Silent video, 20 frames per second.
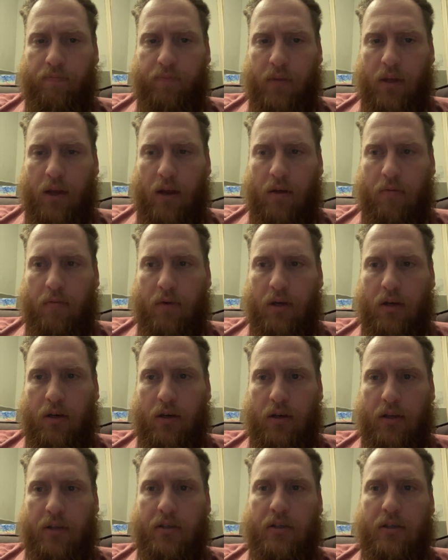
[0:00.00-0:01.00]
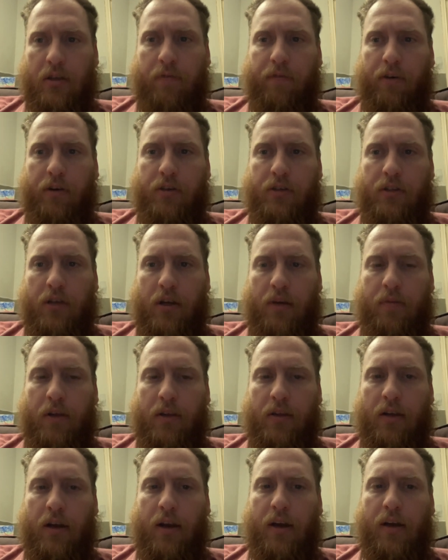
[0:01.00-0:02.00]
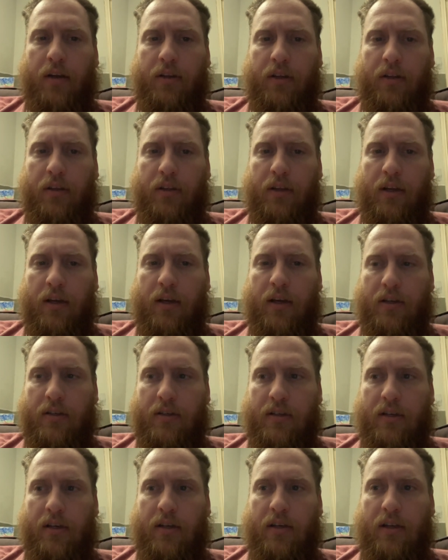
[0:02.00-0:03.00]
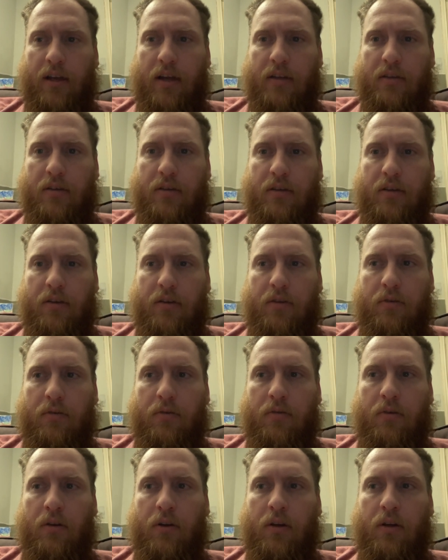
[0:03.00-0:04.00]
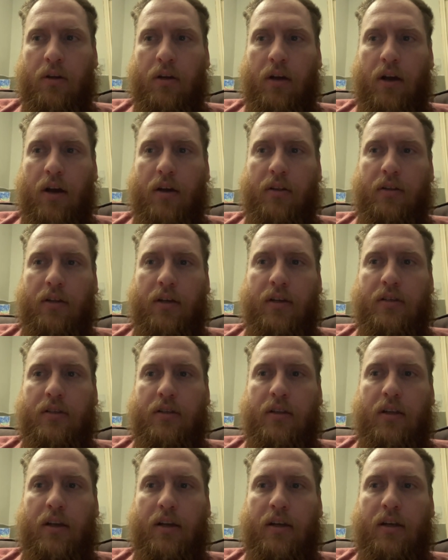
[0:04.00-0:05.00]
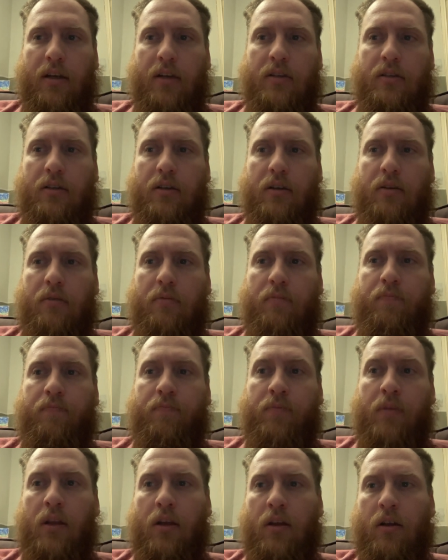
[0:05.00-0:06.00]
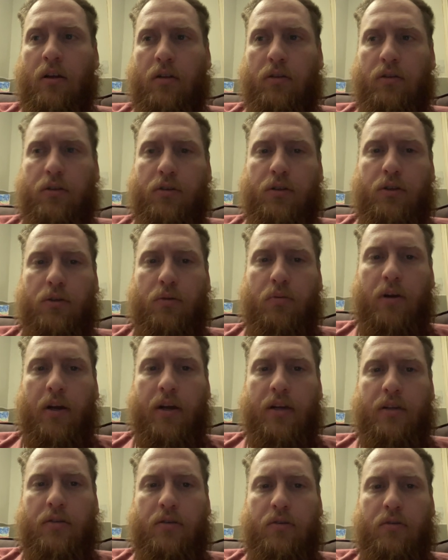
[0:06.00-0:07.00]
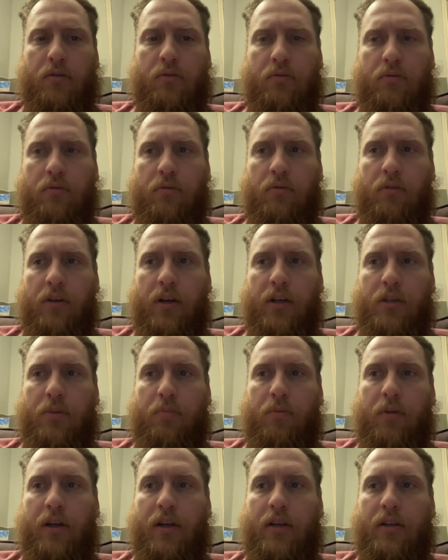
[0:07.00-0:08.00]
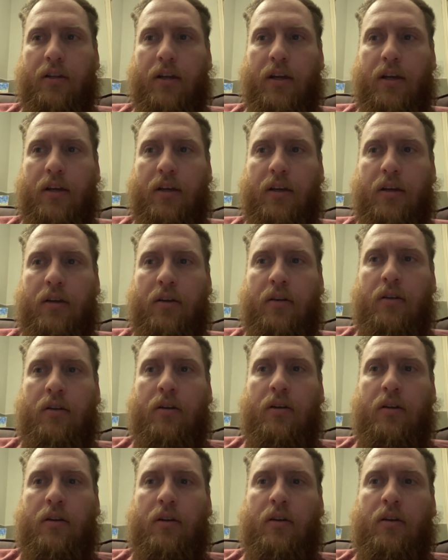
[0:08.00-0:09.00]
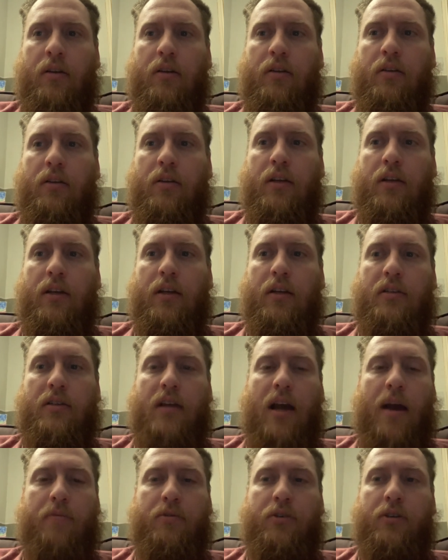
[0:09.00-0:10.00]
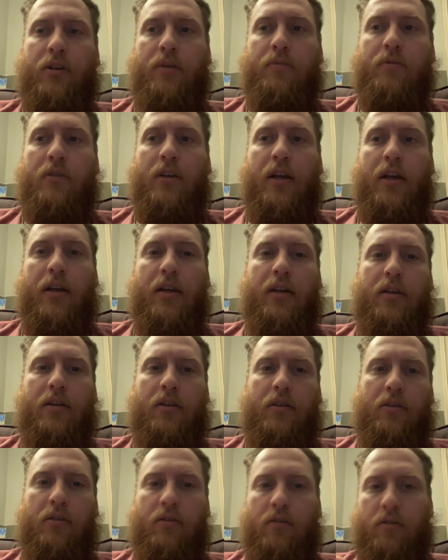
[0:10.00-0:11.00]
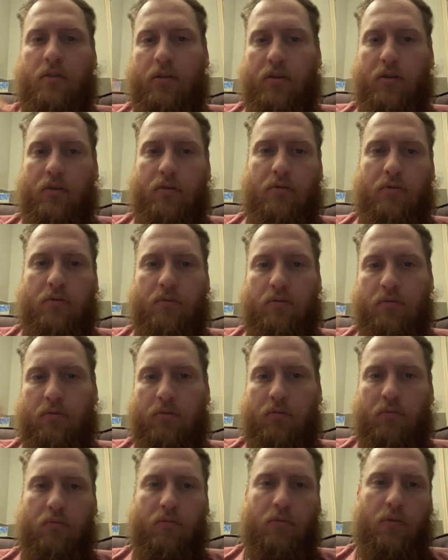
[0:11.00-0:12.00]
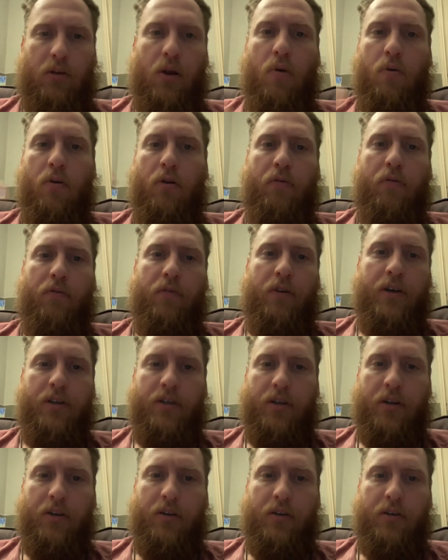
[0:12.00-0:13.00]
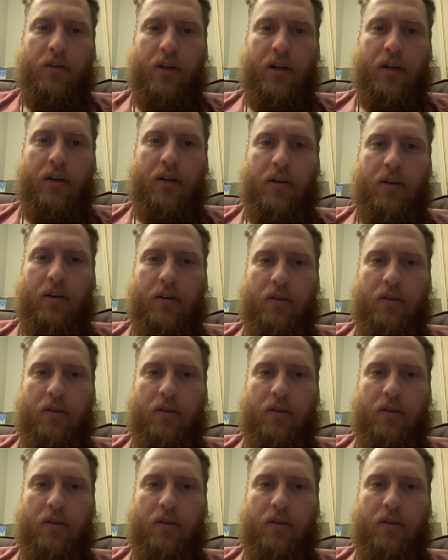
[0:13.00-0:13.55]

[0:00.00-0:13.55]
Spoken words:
I mean, this is the first time that alien thing has seen that. So unless like it's some loose way to explain like the time streams, like, going over each other, like